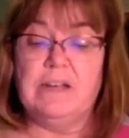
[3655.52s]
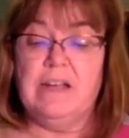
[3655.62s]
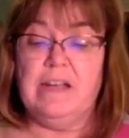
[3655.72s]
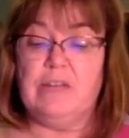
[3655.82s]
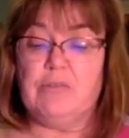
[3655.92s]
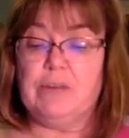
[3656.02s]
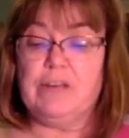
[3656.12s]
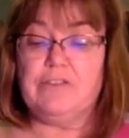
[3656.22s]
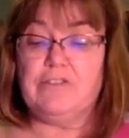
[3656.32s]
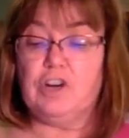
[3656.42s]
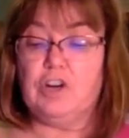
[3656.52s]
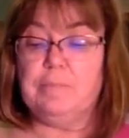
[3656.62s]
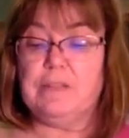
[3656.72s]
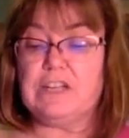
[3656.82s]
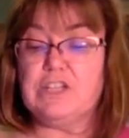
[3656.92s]
and reaffirm
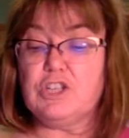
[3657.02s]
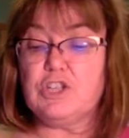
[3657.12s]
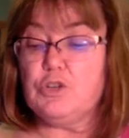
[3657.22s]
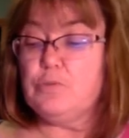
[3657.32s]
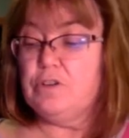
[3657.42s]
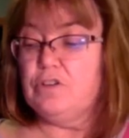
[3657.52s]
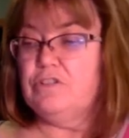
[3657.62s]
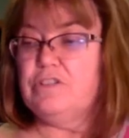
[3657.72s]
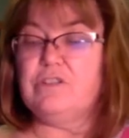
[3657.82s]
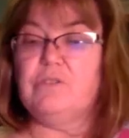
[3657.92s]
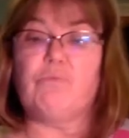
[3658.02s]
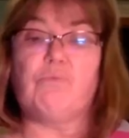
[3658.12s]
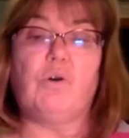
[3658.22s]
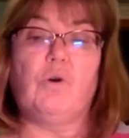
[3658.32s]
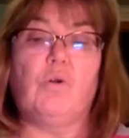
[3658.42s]
the consumer's
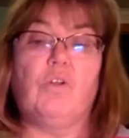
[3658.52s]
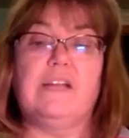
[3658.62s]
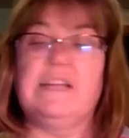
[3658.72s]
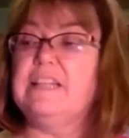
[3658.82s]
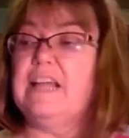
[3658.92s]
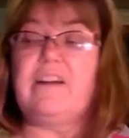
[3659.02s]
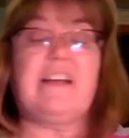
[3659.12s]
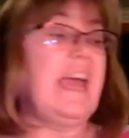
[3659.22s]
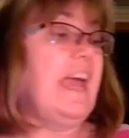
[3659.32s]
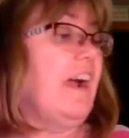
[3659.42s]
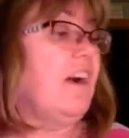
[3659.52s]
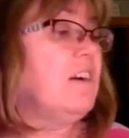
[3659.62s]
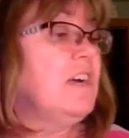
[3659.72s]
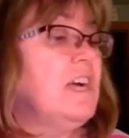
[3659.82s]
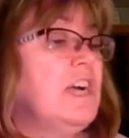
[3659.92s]
role in their care.
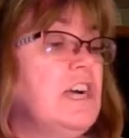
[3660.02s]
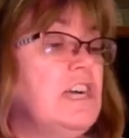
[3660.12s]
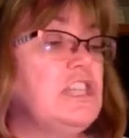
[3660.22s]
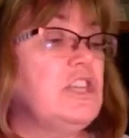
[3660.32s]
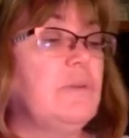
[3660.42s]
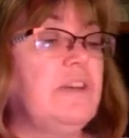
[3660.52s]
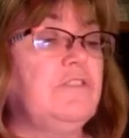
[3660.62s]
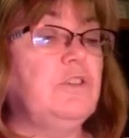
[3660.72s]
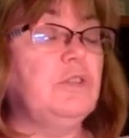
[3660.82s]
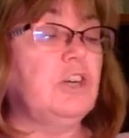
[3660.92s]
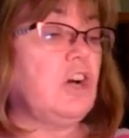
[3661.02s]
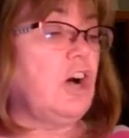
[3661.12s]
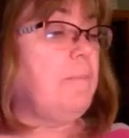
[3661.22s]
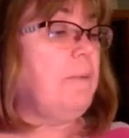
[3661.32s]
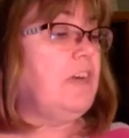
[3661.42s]
So if you look
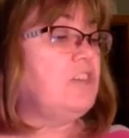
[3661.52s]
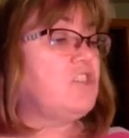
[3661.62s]
on page